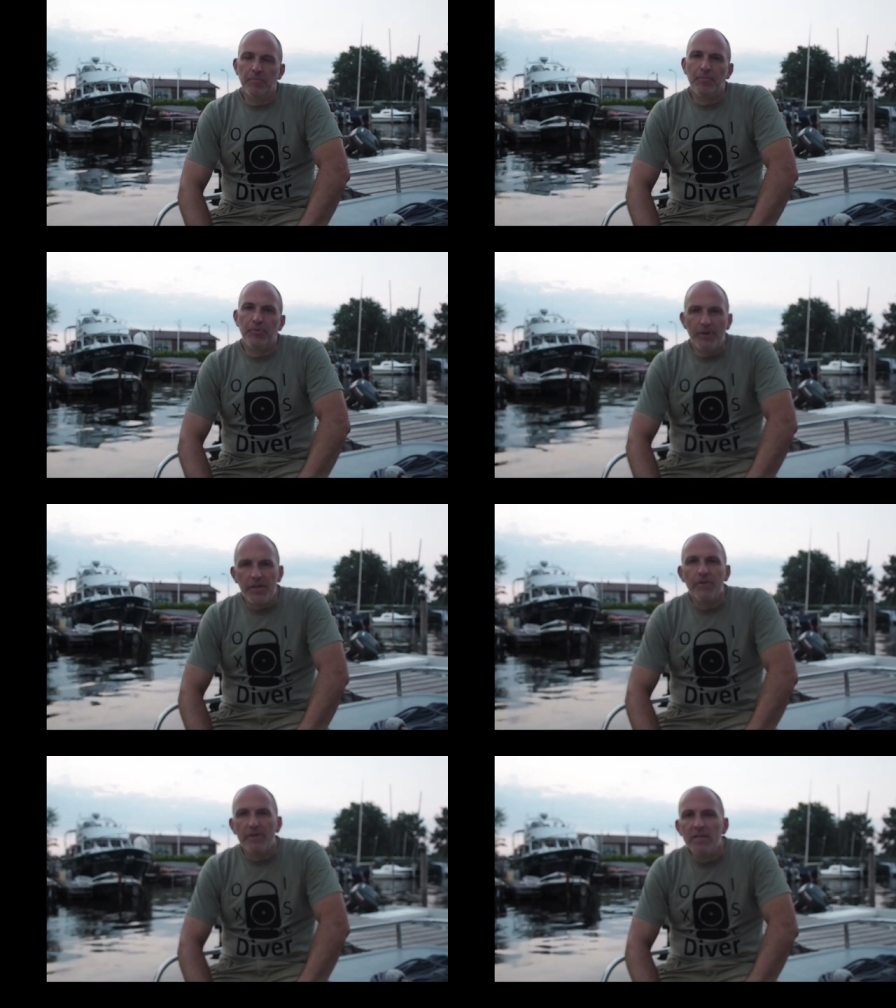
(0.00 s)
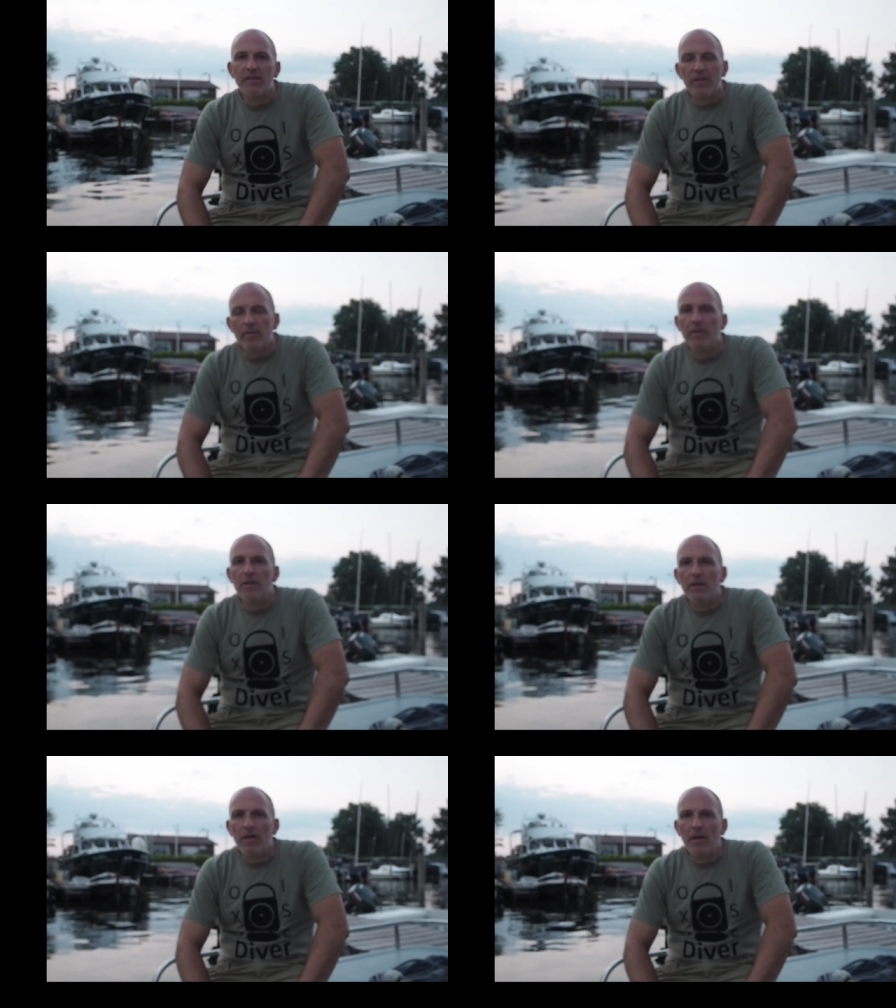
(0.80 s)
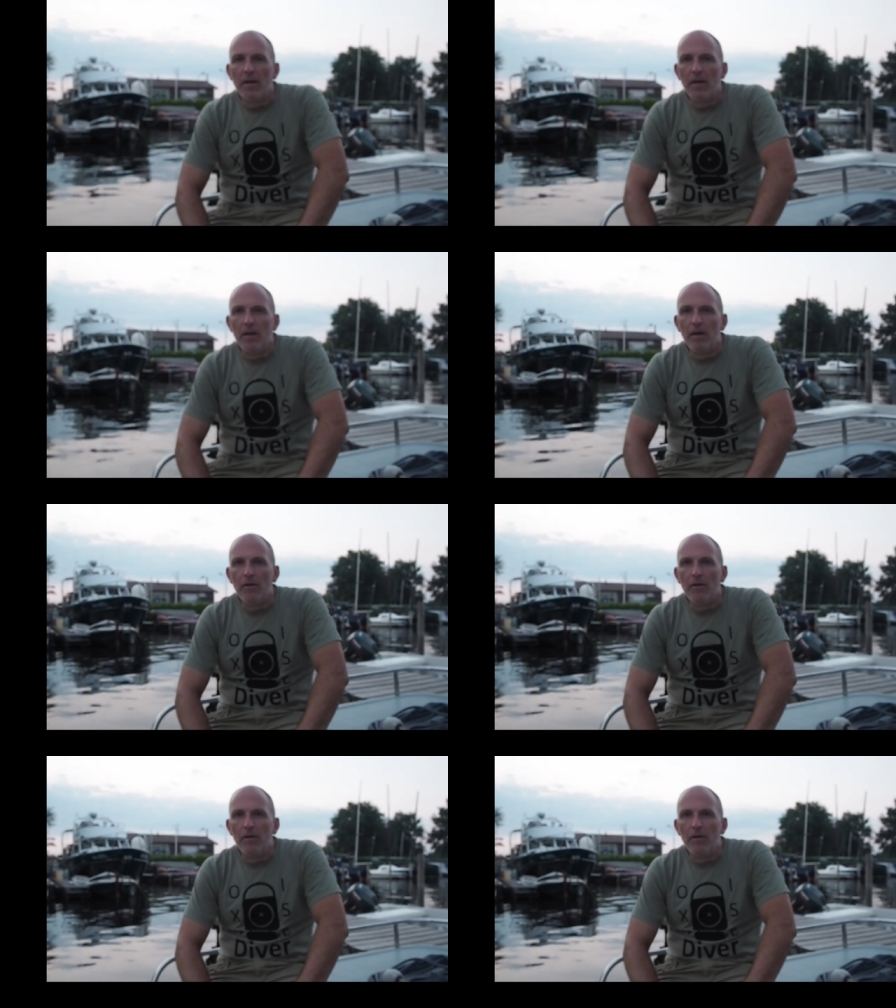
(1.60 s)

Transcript: pretty reasonable uh,